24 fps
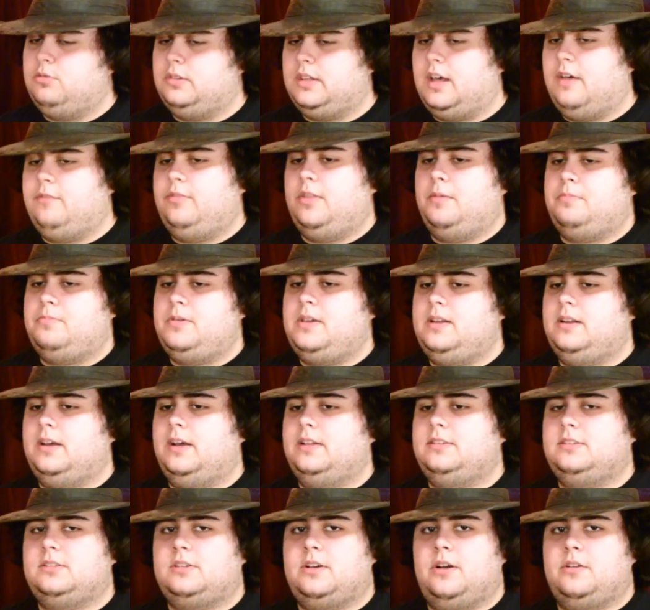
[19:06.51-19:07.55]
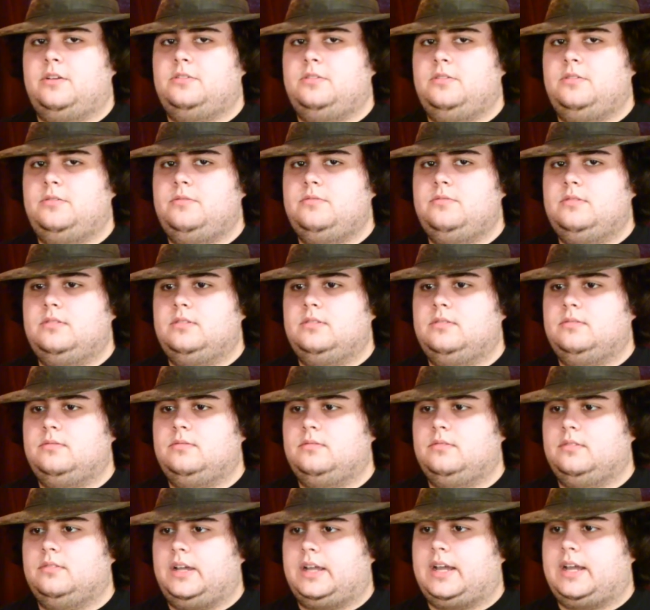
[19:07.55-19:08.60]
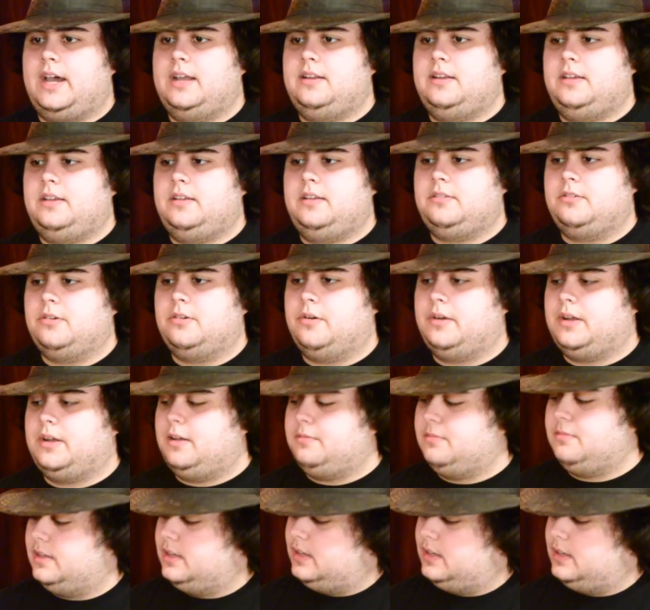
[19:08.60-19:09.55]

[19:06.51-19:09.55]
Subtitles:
love the Peanuts cartoons, like I did growing up,